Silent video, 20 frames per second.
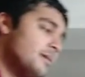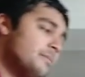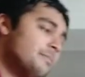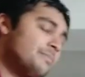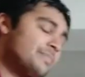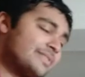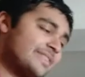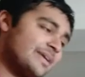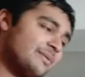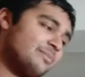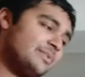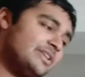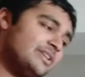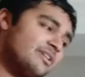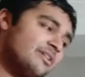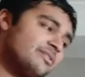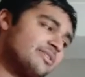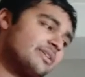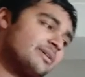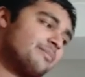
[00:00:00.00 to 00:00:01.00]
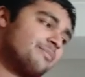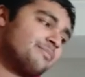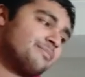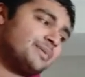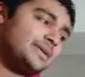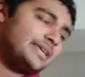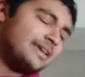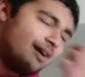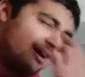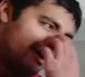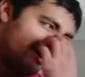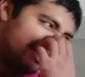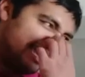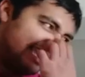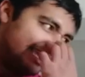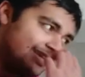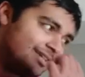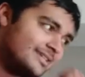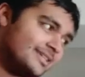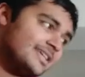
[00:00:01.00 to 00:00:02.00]
But then we know that
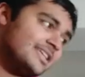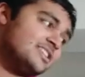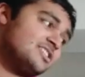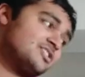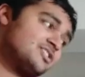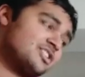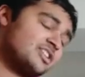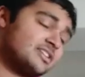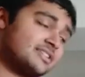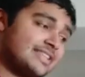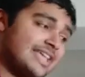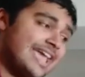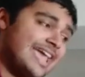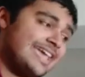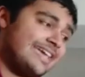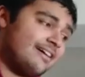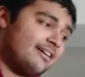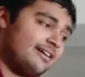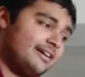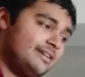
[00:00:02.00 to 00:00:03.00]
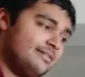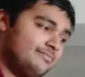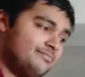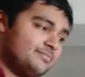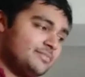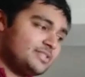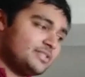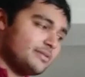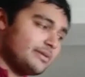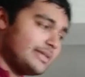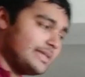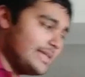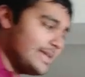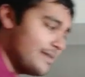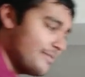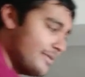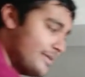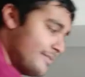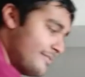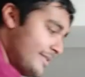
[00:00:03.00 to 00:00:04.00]
bi is just ai, so we can get
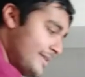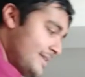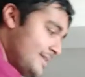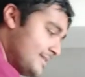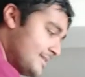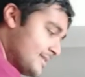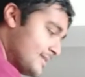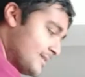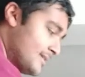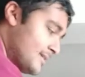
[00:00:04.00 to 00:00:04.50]
rid of this